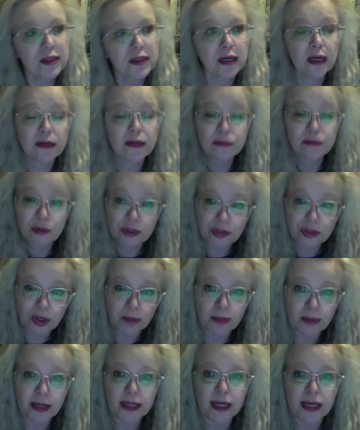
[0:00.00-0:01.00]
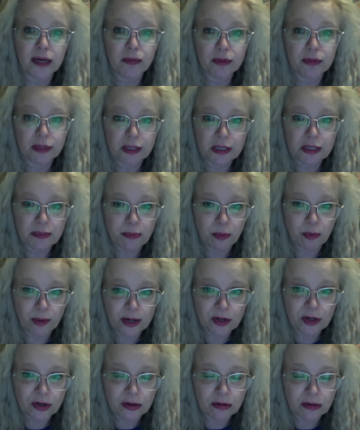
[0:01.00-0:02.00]
I love to start my day with
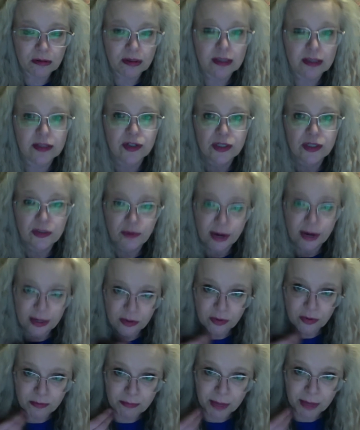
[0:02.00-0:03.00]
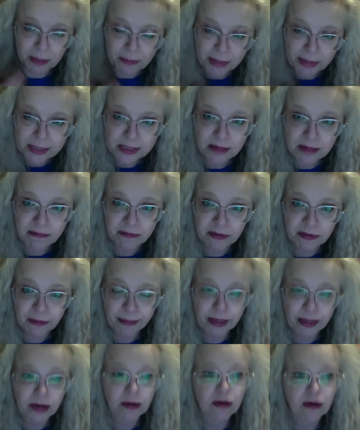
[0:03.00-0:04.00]
inspirational and just try to make myself feel
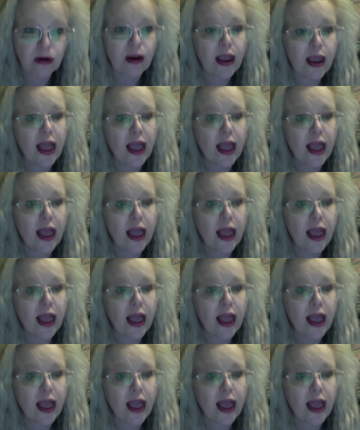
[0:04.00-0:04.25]
better.